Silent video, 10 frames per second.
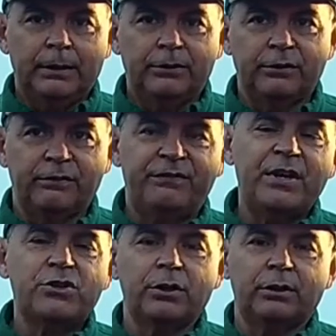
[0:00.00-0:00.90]

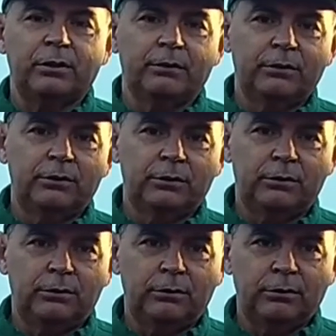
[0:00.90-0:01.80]
sufficient
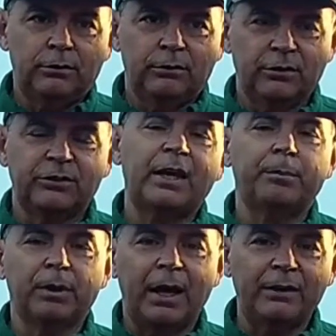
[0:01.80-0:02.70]
to
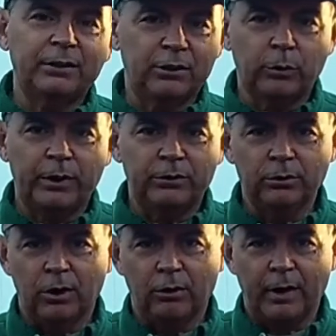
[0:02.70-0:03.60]
stabilize a 22
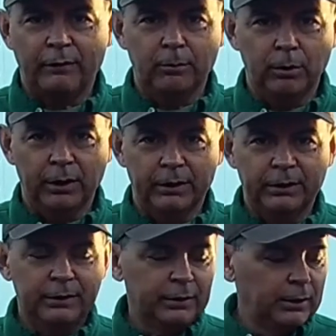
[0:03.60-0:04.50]
long rifle bullet.
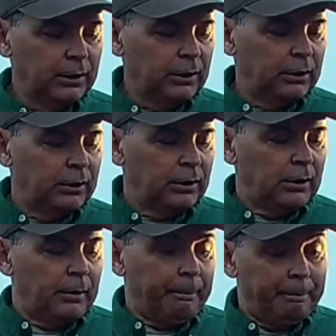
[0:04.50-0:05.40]

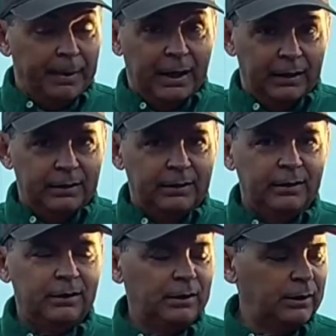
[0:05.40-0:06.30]
But
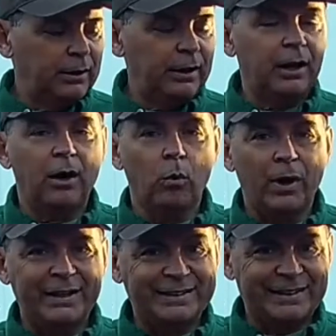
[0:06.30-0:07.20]
a 1
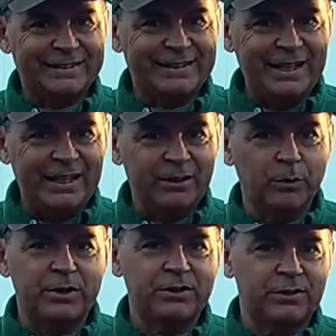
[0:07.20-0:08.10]
in 16,
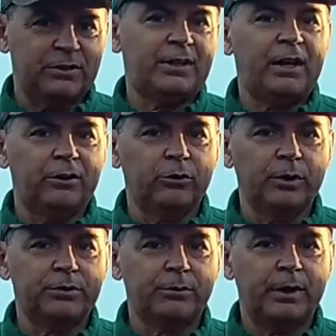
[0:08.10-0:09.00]
which is the standard
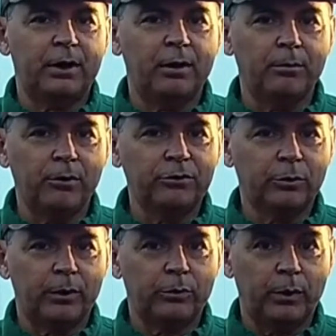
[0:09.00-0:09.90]
twist rate on most
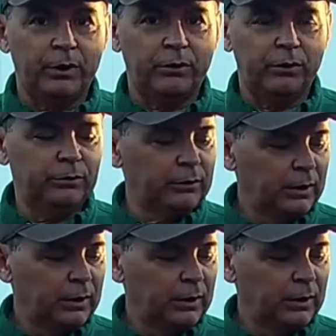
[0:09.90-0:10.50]
22s,